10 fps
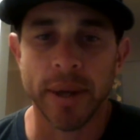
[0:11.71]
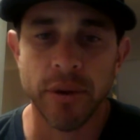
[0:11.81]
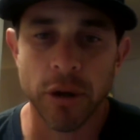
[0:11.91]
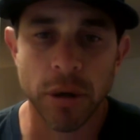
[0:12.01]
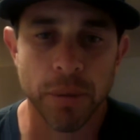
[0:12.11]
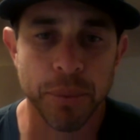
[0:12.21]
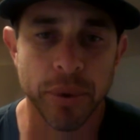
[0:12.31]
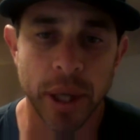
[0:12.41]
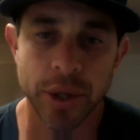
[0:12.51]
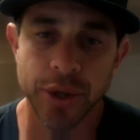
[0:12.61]
is your
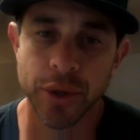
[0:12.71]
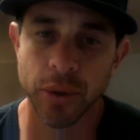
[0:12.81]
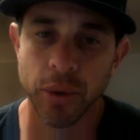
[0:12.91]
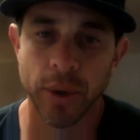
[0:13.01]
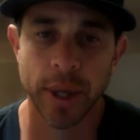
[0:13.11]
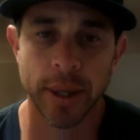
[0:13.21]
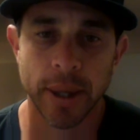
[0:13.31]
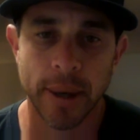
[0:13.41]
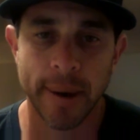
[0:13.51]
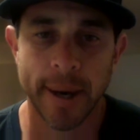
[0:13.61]
potential in
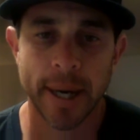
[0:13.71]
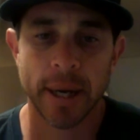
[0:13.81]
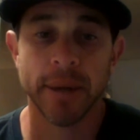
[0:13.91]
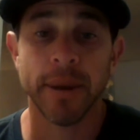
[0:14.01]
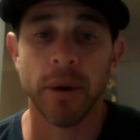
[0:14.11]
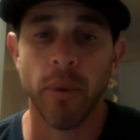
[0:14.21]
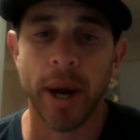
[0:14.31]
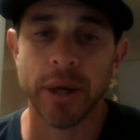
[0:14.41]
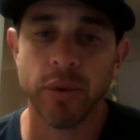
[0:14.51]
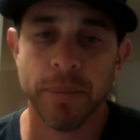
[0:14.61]
the
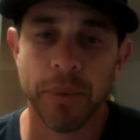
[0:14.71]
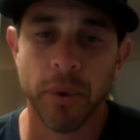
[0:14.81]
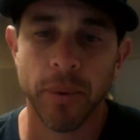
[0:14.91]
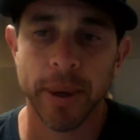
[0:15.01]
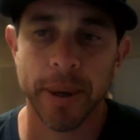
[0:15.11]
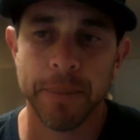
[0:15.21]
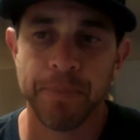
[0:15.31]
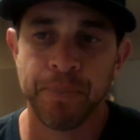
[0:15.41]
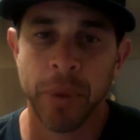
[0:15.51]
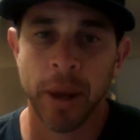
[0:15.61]
graduate program?